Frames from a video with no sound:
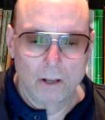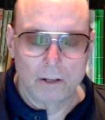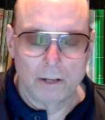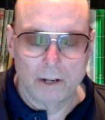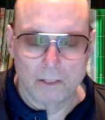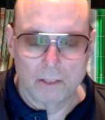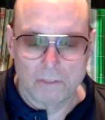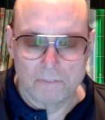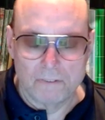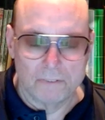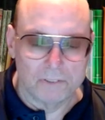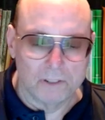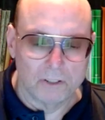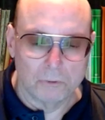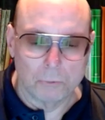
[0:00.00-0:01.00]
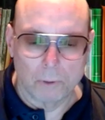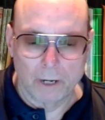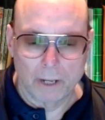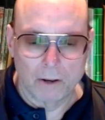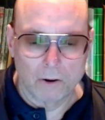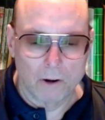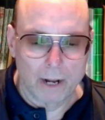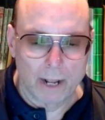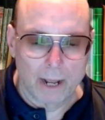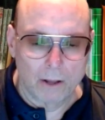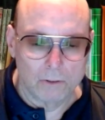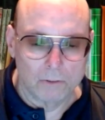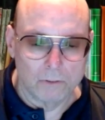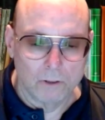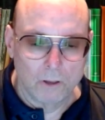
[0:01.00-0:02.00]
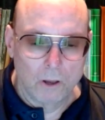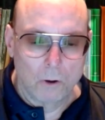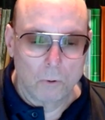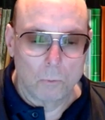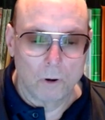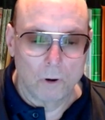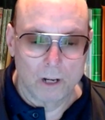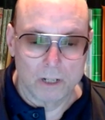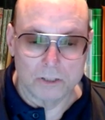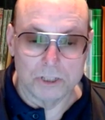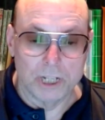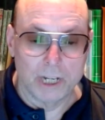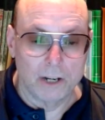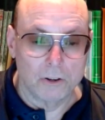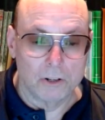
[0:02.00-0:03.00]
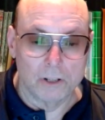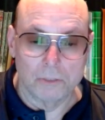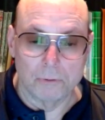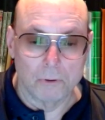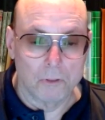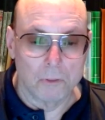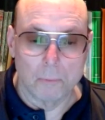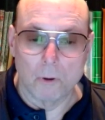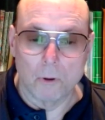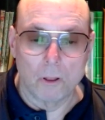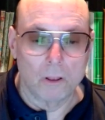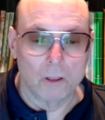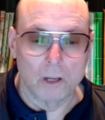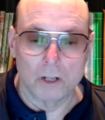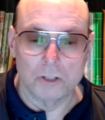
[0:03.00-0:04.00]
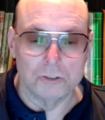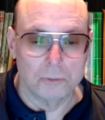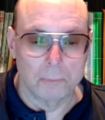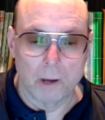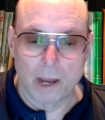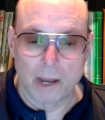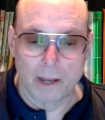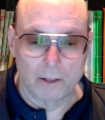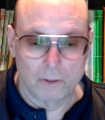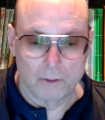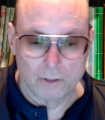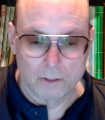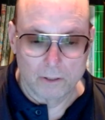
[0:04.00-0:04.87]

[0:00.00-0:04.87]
the 15, 20-yard outs, whereas Gino could throw the ball a country mile.